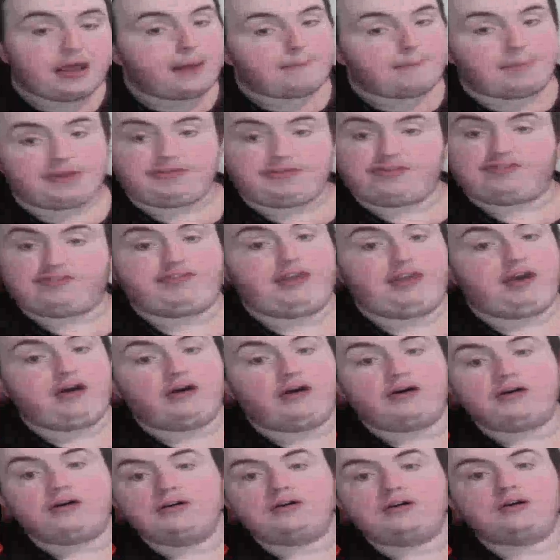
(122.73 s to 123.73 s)
but
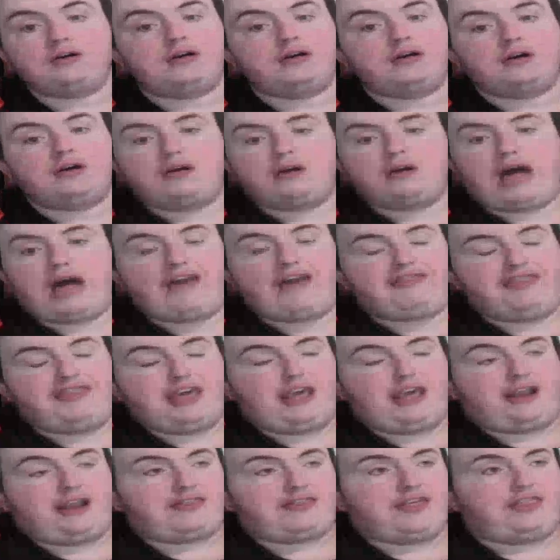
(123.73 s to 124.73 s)
still, I
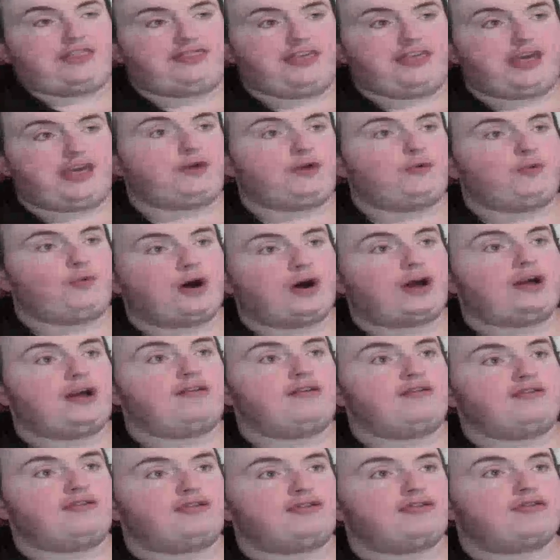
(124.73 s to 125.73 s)
think the thing
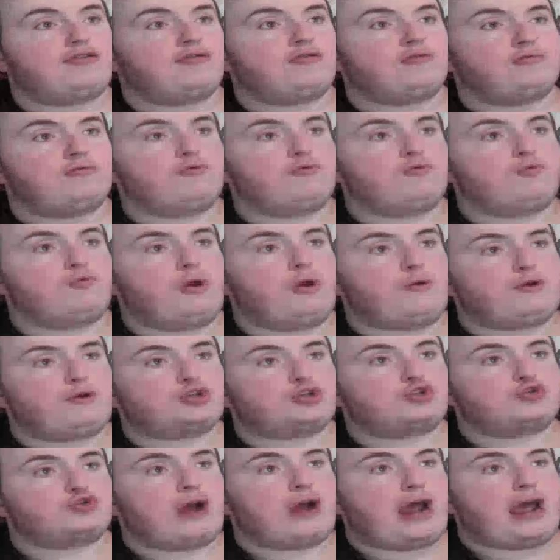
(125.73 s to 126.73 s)
was we were
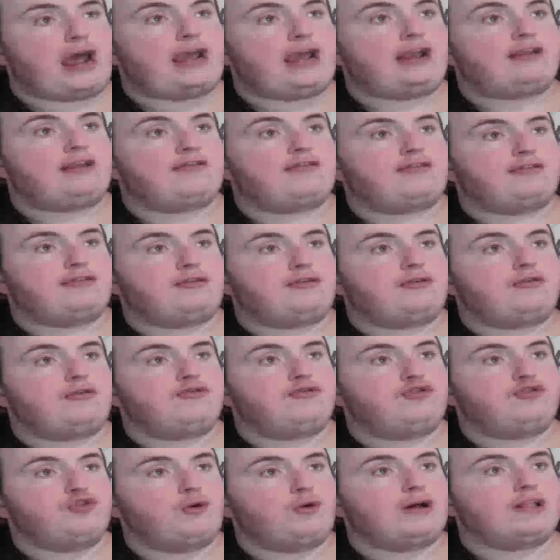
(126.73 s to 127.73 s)
trying to
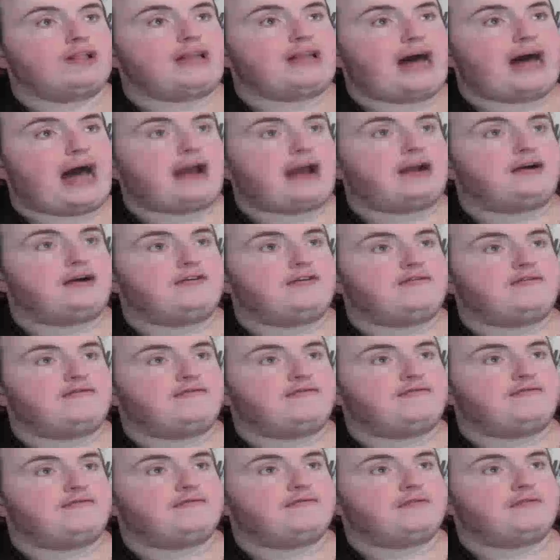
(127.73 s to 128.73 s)
do a lot of
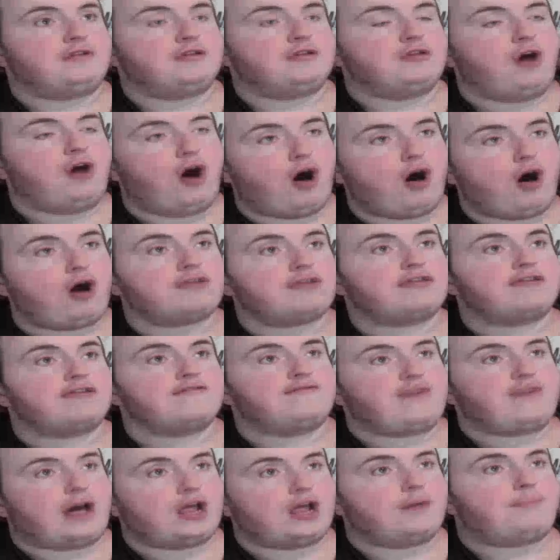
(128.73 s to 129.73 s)
long
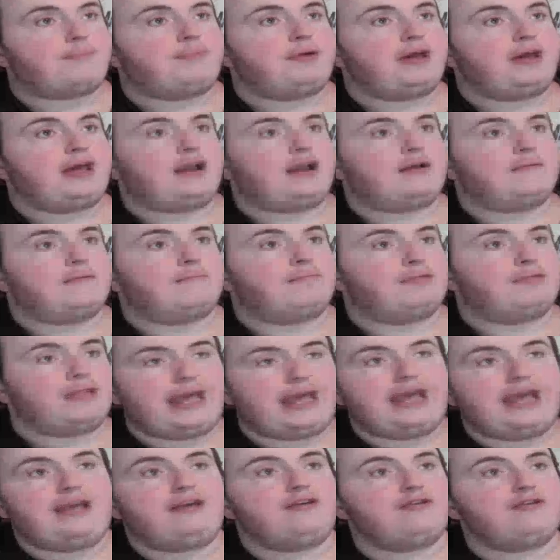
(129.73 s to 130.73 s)
developing
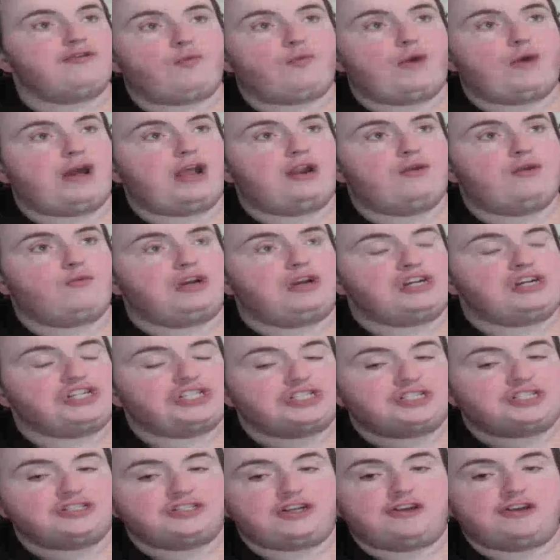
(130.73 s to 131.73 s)
plays when we should
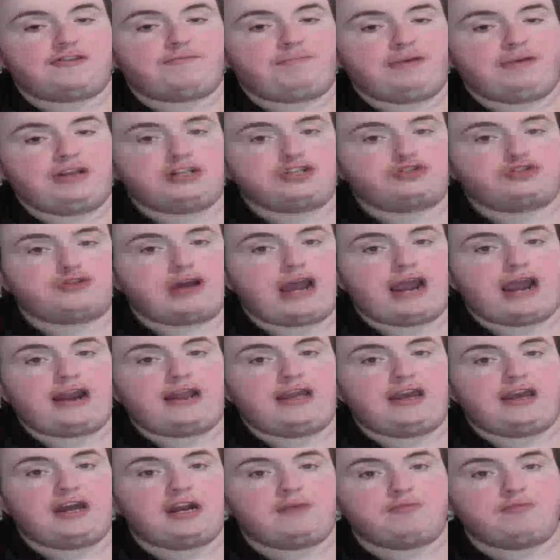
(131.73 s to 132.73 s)
have just been trying to
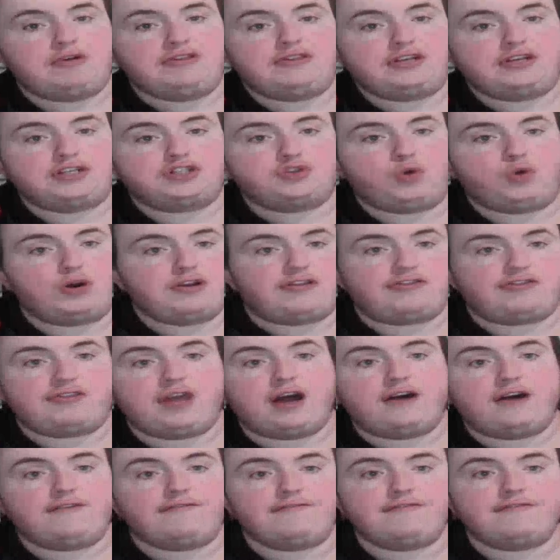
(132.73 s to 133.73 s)
hit them with the short
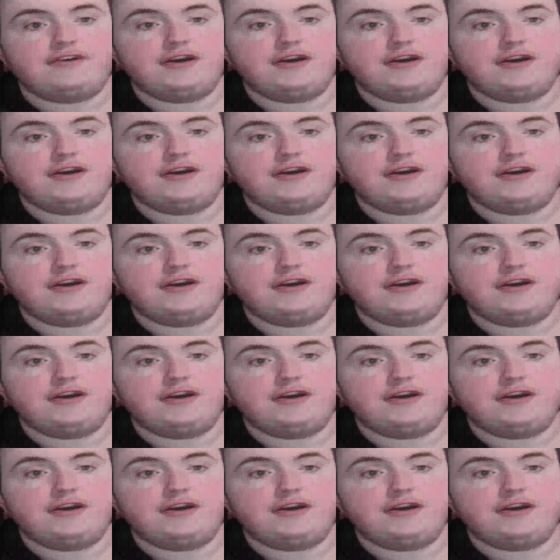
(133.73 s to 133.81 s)
stuff.